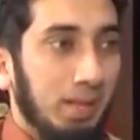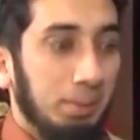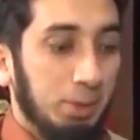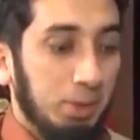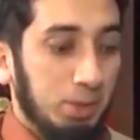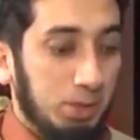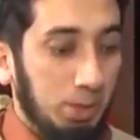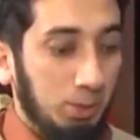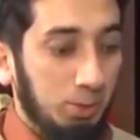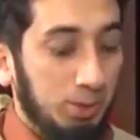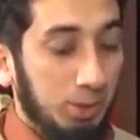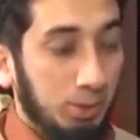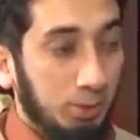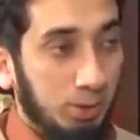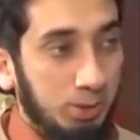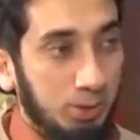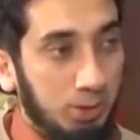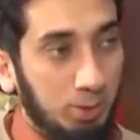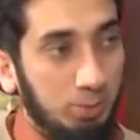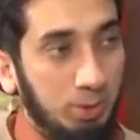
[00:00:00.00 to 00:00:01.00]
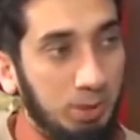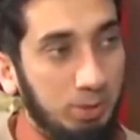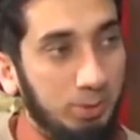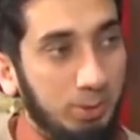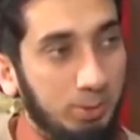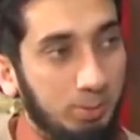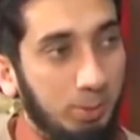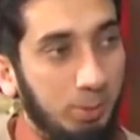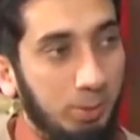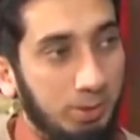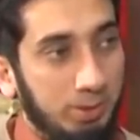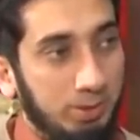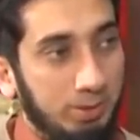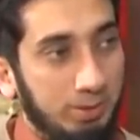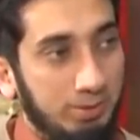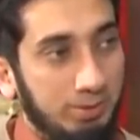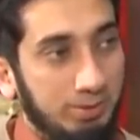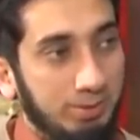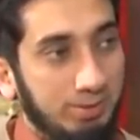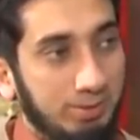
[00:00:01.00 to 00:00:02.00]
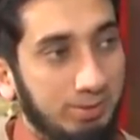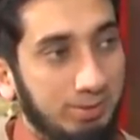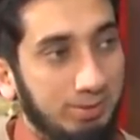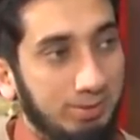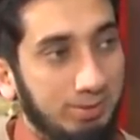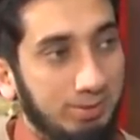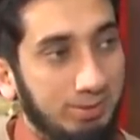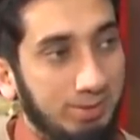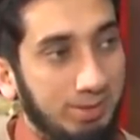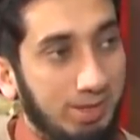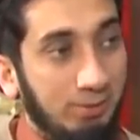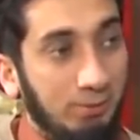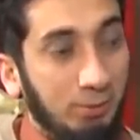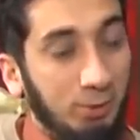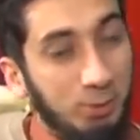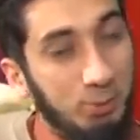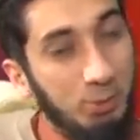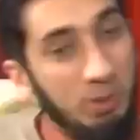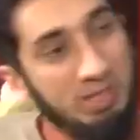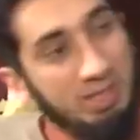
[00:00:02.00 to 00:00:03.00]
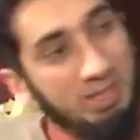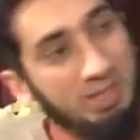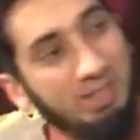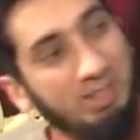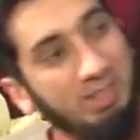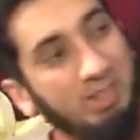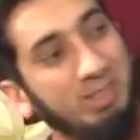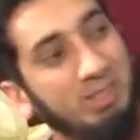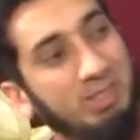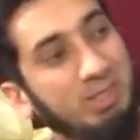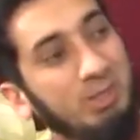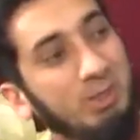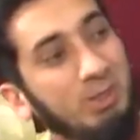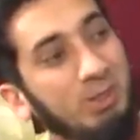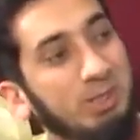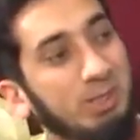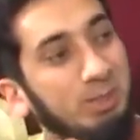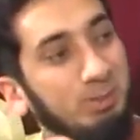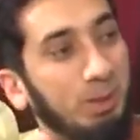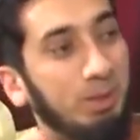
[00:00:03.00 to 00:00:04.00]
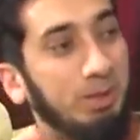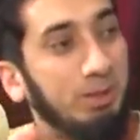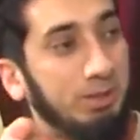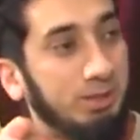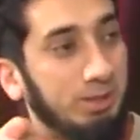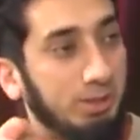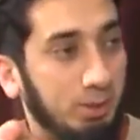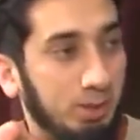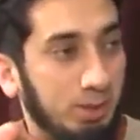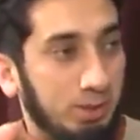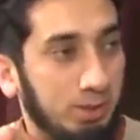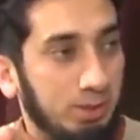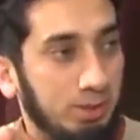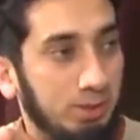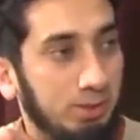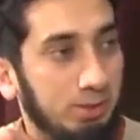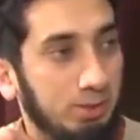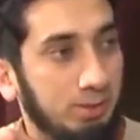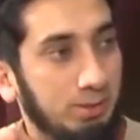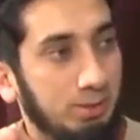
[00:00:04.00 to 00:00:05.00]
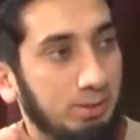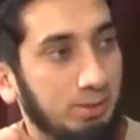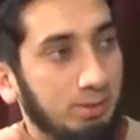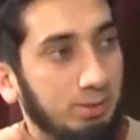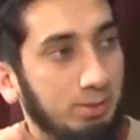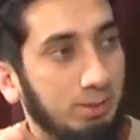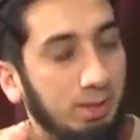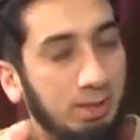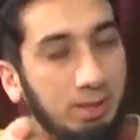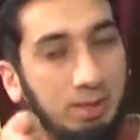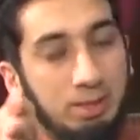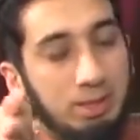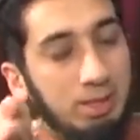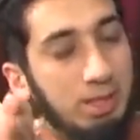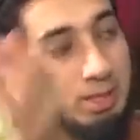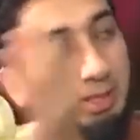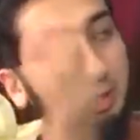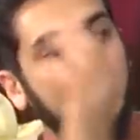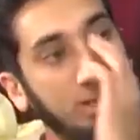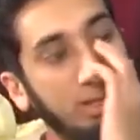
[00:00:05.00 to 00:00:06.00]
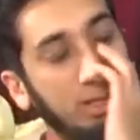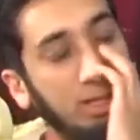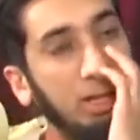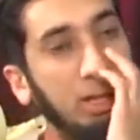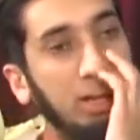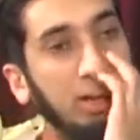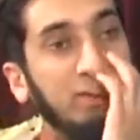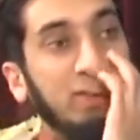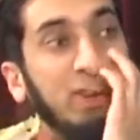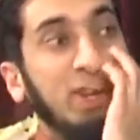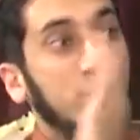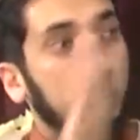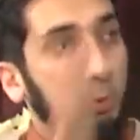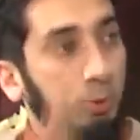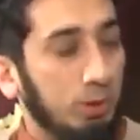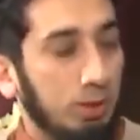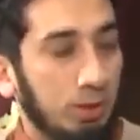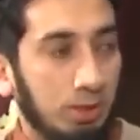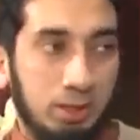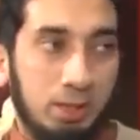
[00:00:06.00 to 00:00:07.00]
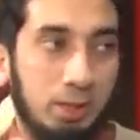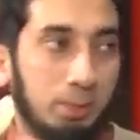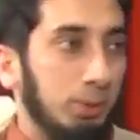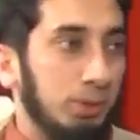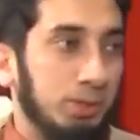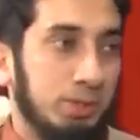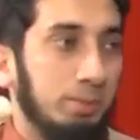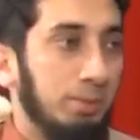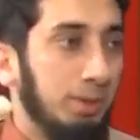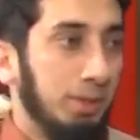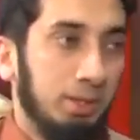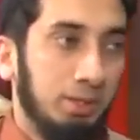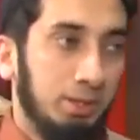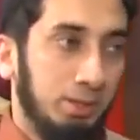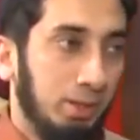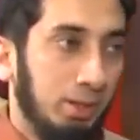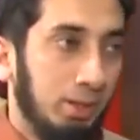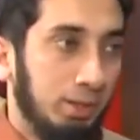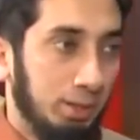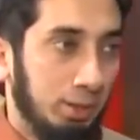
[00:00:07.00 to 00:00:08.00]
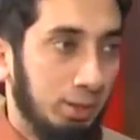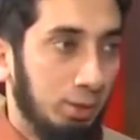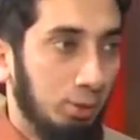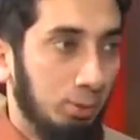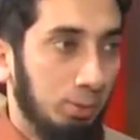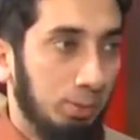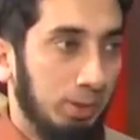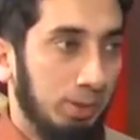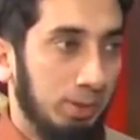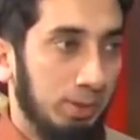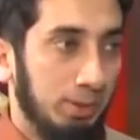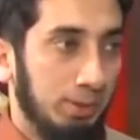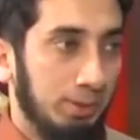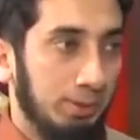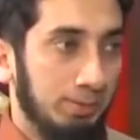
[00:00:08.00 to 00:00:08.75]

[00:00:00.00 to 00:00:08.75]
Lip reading: I mean, she was a Christian when he was born. And for 29 years, he knows his mother as a Christian. And at the end of the day, eventually Allah put something in her heart and it opened.